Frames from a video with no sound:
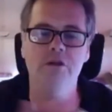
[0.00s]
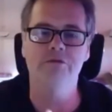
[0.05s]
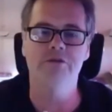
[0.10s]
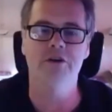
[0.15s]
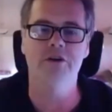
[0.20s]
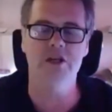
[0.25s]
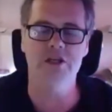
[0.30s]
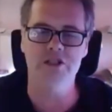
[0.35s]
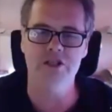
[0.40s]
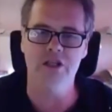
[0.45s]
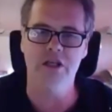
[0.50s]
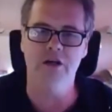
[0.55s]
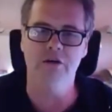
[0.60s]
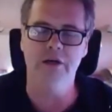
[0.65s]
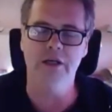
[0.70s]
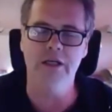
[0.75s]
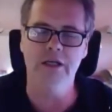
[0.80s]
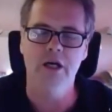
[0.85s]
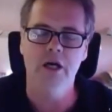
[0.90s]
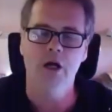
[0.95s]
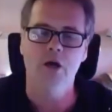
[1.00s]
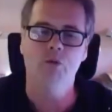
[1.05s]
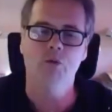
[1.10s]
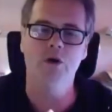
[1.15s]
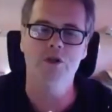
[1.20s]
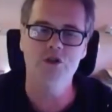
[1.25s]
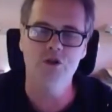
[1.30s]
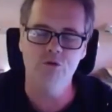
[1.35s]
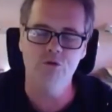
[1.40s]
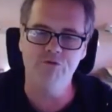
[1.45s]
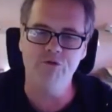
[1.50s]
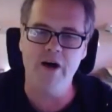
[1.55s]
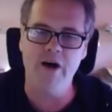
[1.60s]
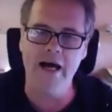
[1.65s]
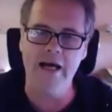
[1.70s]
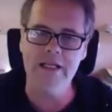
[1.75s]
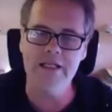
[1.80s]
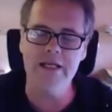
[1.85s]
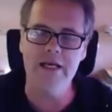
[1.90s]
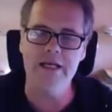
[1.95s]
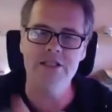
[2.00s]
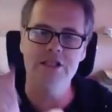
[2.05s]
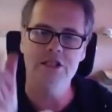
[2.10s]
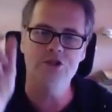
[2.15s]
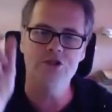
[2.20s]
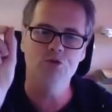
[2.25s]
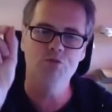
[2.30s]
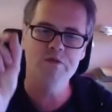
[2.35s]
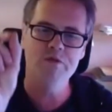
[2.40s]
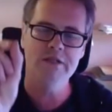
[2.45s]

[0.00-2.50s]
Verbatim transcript: for this theory, what you find is that you